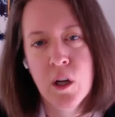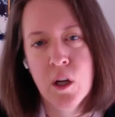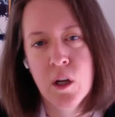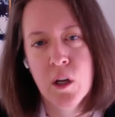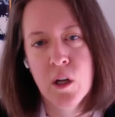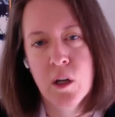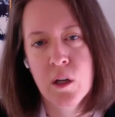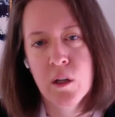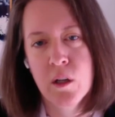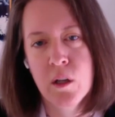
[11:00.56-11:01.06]

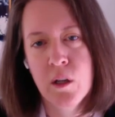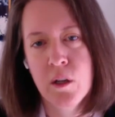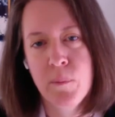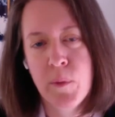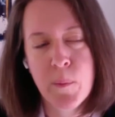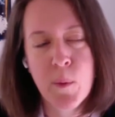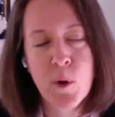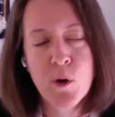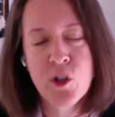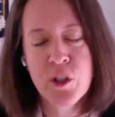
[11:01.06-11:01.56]
uh,
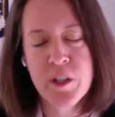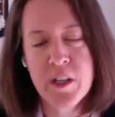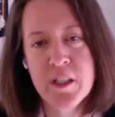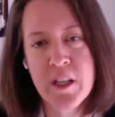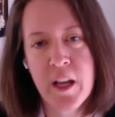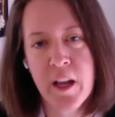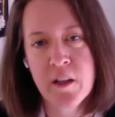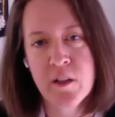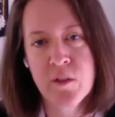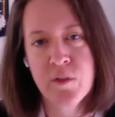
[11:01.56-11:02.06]

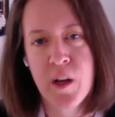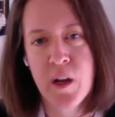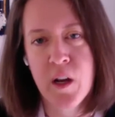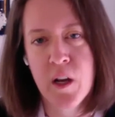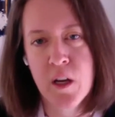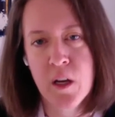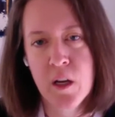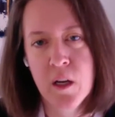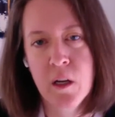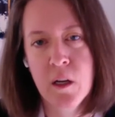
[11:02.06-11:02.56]
emotionally
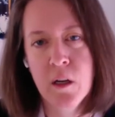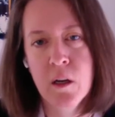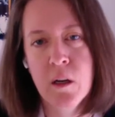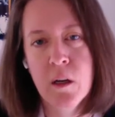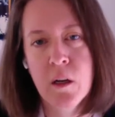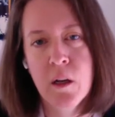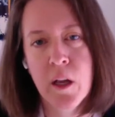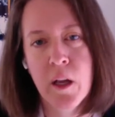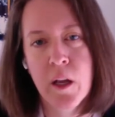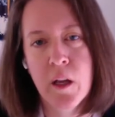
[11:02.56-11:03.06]

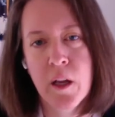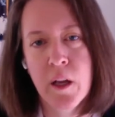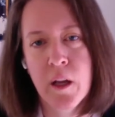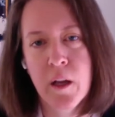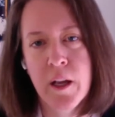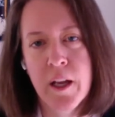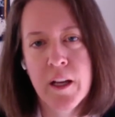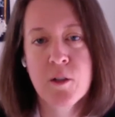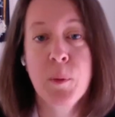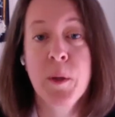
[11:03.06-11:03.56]
satisfying uh,
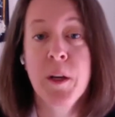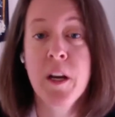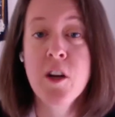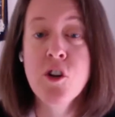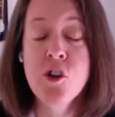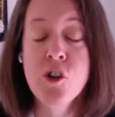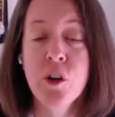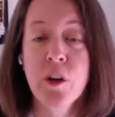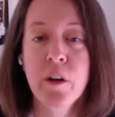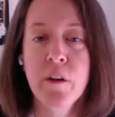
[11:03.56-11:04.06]
uh,
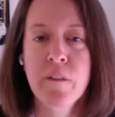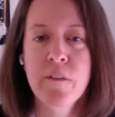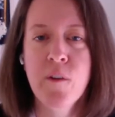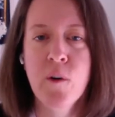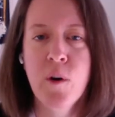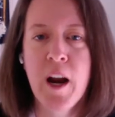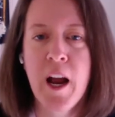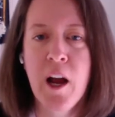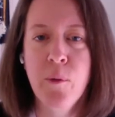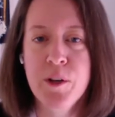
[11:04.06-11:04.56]
explanation
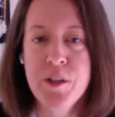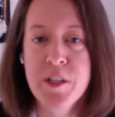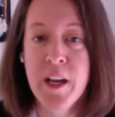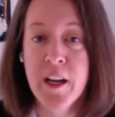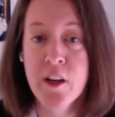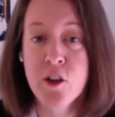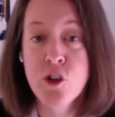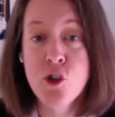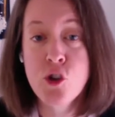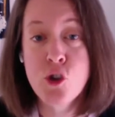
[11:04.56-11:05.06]
for how a
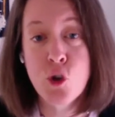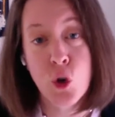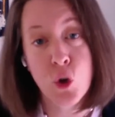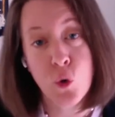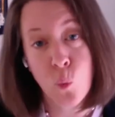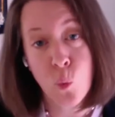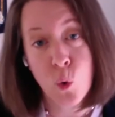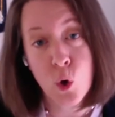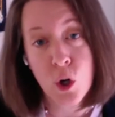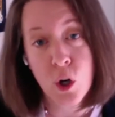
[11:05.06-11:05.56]
tax
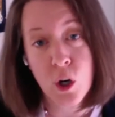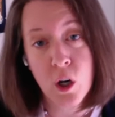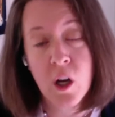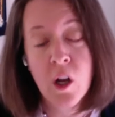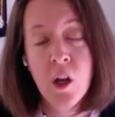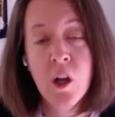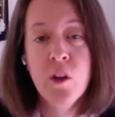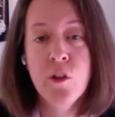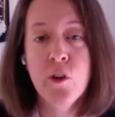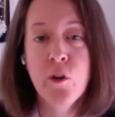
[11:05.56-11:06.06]
should
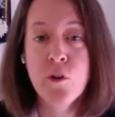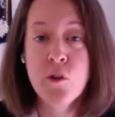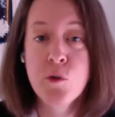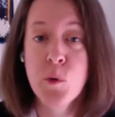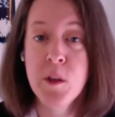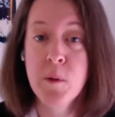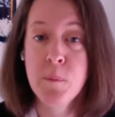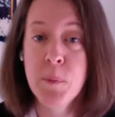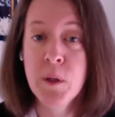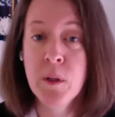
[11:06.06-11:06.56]
work.
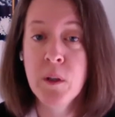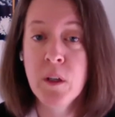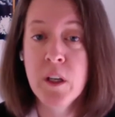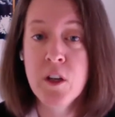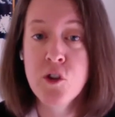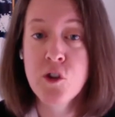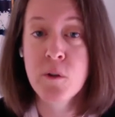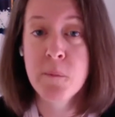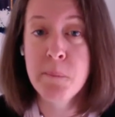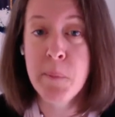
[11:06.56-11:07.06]
Those with
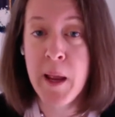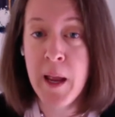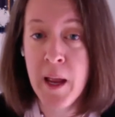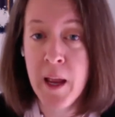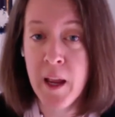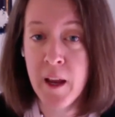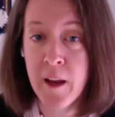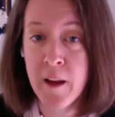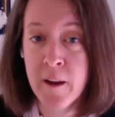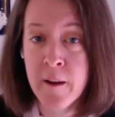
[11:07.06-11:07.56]
ability should
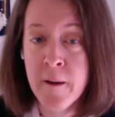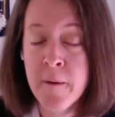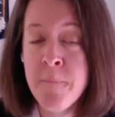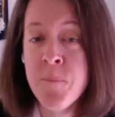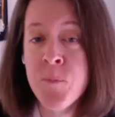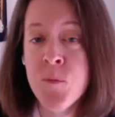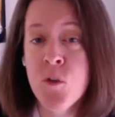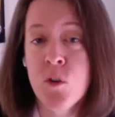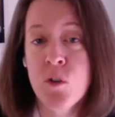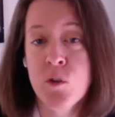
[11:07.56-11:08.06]
pay
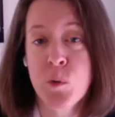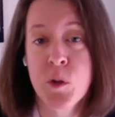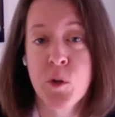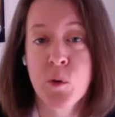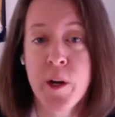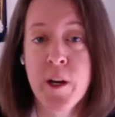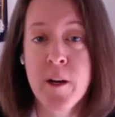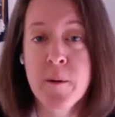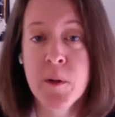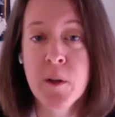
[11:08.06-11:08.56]
those
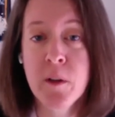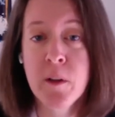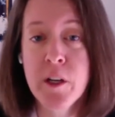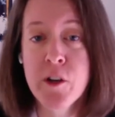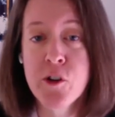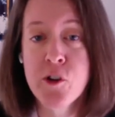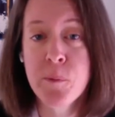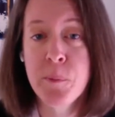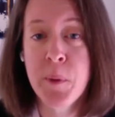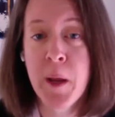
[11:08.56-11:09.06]
with great
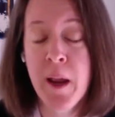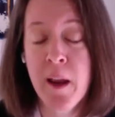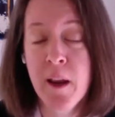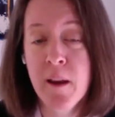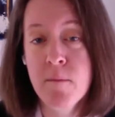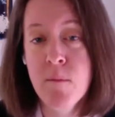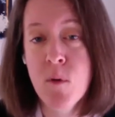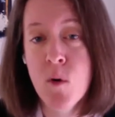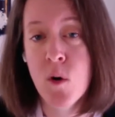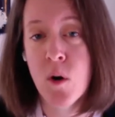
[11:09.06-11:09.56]
ability should
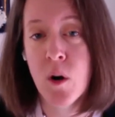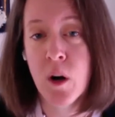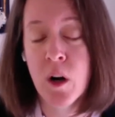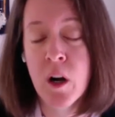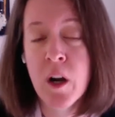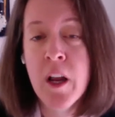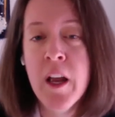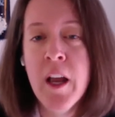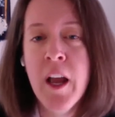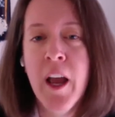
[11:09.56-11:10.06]
pay
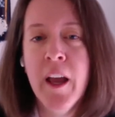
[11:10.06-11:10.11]
more.